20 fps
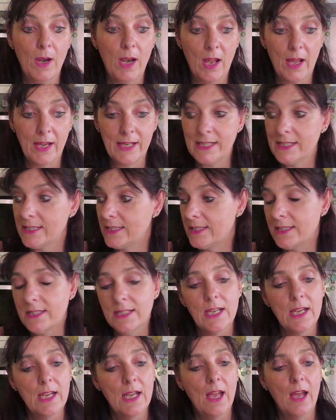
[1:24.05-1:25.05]
lights.
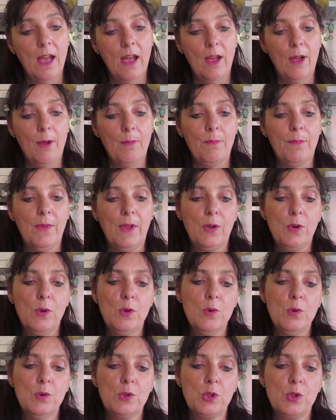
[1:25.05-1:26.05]
Um, they're
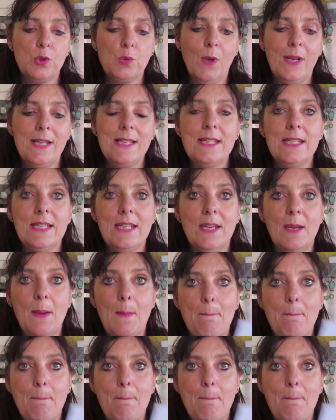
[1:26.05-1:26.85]
called 20